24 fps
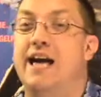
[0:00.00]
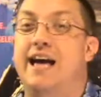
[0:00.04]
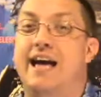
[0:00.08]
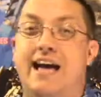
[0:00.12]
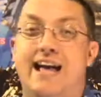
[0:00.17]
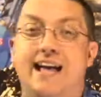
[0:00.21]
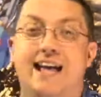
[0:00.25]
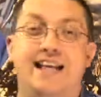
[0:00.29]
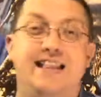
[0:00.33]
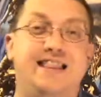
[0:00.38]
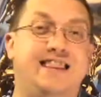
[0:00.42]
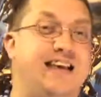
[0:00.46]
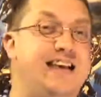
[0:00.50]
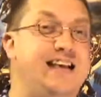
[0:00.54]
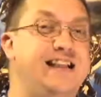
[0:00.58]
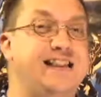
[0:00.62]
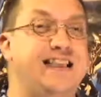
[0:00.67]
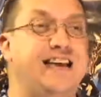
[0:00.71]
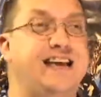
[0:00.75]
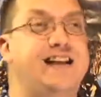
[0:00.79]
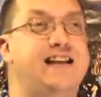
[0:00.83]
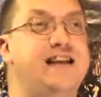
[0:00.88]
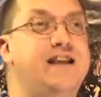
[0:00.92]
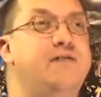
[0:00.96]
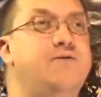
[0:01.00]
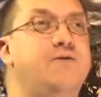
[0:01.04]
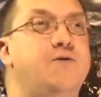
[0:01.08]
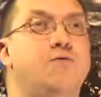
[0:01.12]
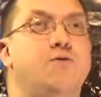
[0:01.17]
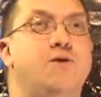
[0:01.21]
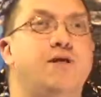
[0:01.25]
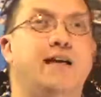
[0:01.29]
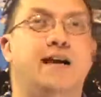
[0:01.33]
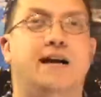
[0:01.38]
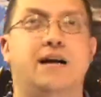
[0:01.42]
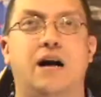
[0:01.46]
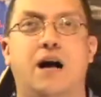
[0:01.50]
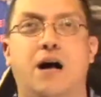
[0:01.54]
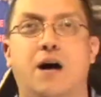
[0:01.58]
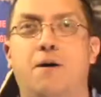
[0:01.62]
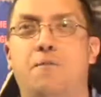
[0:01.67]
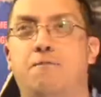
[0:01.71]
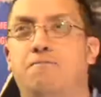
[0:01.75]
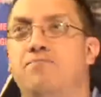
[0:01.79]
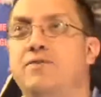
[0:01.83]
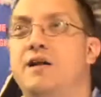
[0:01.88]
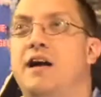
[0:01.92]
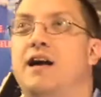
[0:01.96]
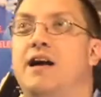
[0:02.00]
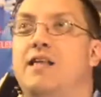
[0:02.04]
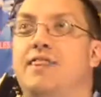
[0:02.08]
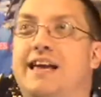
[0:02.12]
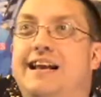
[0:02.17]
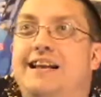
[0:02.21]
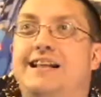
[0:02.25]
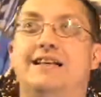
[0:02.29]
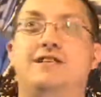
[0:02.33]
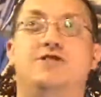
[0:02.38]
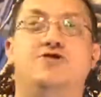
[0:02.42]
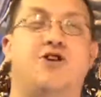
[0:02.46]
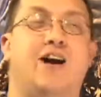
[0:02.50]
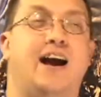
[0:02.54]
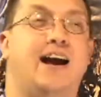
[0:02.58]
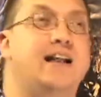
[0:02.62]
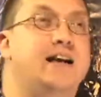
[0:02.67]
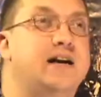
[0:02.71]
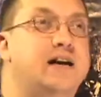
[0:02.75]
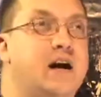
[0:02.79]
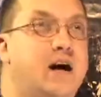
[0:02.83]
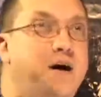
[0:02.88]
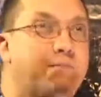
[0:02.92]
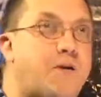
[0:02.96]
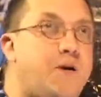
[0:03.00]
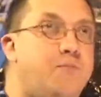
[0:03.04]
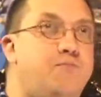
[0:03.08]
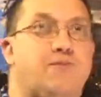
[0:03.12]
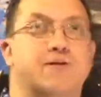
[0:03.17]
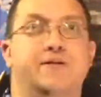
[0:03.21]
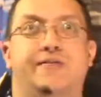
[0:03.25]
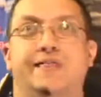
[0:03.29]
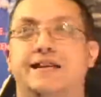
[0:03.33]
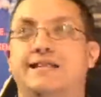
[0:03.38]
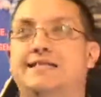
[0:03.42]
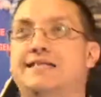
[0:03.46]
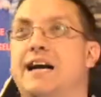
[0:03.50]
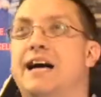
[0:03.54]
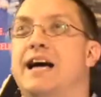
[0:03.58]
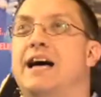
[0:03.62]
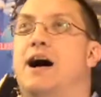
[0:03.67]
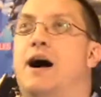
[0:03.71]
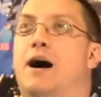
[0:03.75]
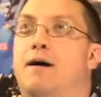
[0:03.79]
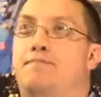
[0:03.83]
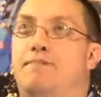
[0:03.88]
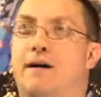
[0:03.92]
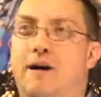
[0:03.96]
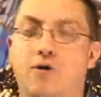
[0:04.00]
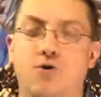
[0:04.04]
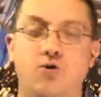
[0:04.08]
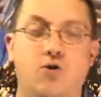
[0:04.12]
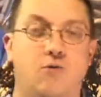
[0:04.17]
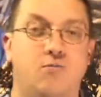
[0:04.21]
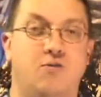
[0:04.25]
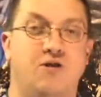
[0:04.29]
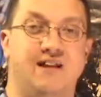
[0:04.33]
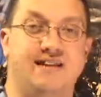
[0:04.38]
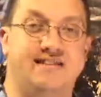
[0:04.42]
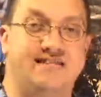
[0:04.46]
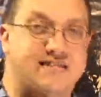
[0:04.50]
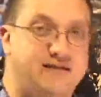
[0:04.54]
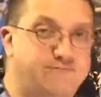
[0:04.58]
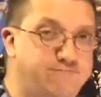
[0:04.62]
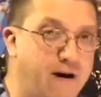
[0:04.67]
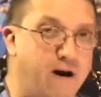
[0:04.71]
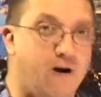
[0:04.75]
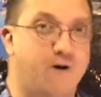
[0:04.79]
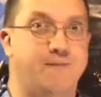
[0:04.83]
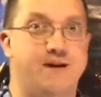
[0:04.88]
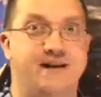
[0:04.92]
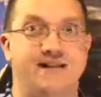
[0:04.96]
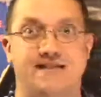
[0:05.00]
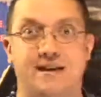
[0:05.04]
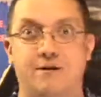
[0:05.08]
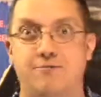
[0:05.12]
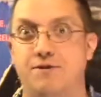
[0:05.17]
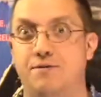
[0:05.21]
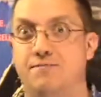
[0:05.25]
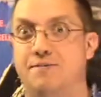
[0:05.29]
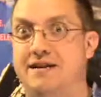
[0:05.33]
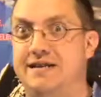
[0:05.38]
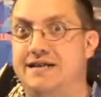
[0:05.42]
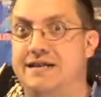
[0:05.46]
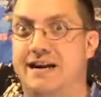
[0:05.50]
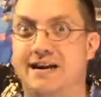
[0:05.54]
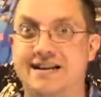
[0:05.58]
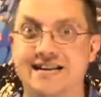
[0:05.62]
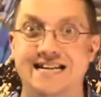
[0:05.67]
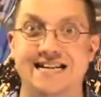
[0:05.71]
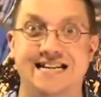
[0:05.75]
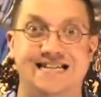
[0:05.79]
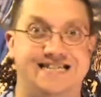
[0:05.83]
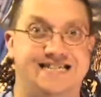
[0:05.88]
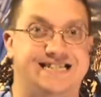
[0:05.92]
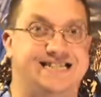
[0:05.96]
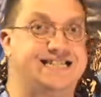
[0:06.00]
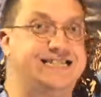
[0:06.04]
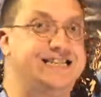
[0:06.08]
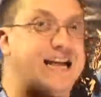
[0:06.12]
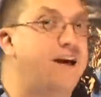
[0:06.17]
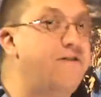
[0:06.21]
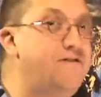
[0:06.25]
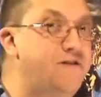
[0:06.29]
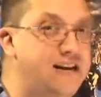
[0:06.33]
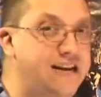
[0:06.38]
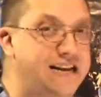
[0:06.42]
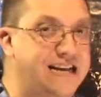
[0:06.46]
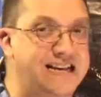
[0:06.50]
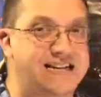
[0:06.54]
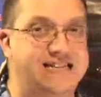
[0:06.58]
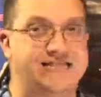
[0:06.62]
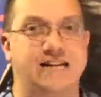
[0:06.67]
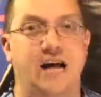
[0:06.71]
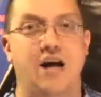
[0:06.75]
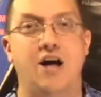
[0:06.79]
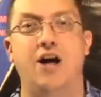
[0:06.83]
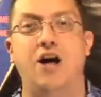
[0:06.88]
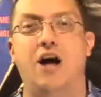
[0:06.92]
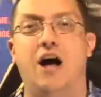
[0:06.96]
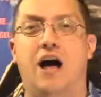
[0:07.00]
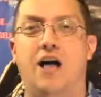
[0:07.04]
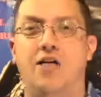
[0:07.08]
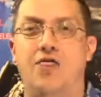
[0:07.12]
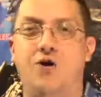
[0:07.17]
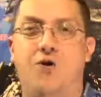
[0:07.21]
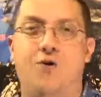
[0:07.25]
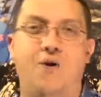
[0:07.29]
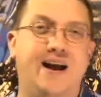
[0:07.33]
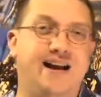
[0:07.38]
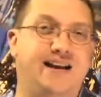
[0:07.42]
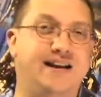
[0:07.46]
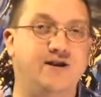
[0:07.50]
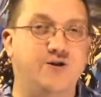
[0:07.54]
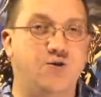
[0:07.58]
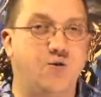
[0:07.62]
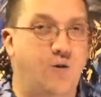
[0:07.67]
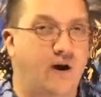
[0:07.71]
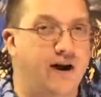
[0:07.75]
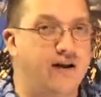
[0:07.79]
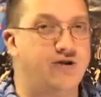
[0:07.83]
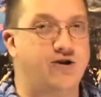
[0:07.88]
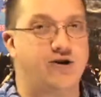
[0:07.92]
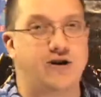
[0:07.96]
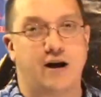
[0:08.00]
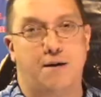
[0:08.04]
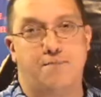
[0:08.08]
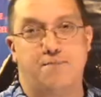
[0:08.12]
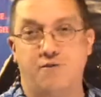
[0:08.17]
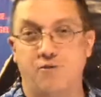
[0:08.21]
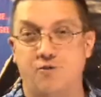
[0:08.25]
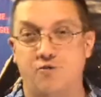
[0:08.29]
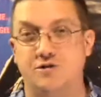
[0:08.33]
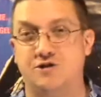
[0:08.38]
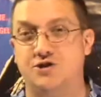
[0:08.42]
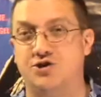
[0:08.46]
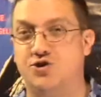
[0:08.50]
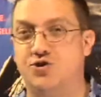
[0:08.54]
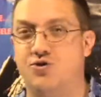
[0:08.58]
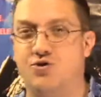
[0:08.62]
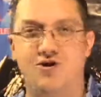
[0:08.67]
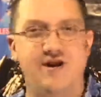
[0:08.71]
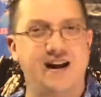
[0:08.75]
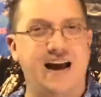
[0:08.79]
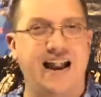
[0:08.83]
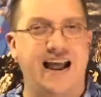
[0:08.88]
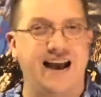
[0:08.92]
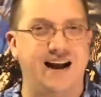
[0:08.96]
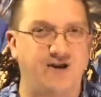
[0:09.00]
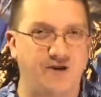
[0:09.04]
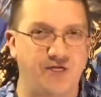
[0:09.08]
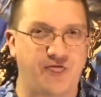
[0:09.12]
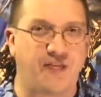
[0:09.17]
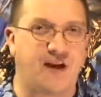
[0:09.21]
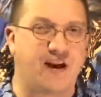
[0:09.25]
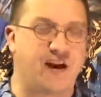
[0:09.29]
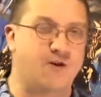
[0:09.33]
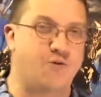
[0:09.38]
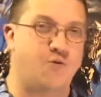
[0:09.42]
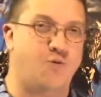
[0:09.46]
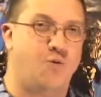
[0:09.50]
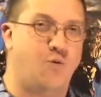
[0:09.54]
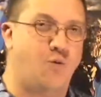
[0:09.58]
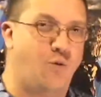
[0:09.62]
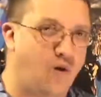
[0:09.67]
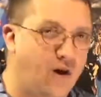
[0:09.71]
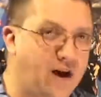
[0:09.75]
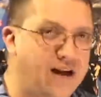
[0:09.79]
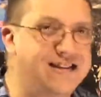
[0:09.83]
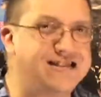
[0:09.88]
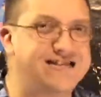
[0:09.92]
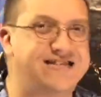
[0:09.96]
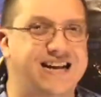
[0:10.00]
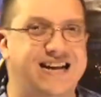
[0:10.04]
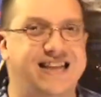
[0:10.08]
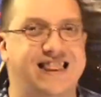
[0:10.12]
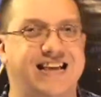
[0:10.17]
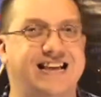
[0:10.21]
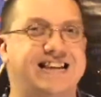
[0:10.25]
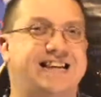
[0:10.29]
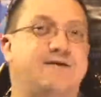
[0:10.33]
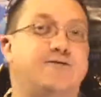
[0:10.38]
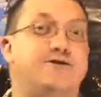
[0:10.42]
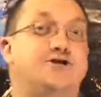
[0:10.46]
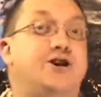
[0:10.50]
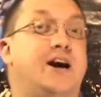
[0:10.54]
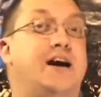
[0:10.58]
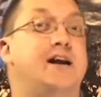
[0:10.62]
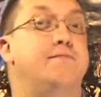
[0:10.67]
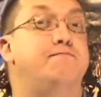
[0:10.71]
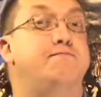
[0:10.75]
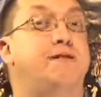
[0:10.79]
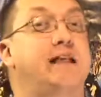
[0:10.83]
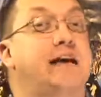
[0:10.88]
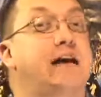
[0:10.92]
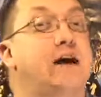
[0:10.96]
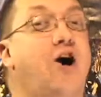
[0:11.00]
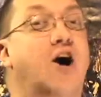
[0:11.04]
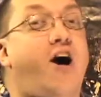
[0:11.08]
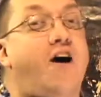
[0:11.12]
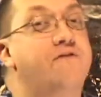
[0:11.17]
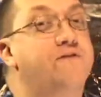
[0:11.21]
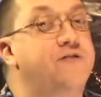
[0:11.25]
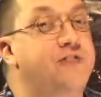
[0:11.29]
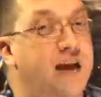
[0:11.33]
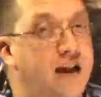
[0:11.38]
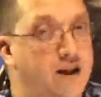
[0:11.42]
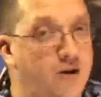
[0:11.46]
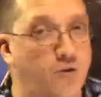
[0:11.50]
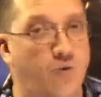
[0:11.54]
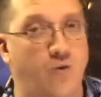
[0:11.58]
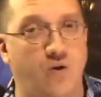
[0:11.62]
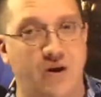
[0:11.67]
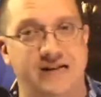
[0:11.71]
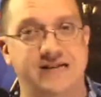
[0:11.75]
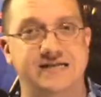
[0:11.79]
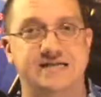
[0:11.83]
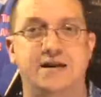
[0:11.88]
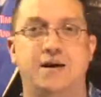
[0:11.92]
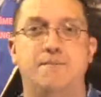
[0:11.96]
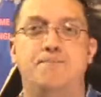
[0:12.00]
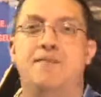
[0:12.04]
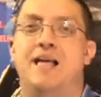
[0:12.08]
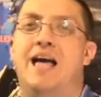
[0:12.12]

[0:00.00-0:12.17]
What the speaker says: And they didn't even really come, they did try to come up with this paranormal experiment that would have been done in the 70s, though I didn't quite look up if it was true or not. I don't think it was. I think they were trying to play off that it was.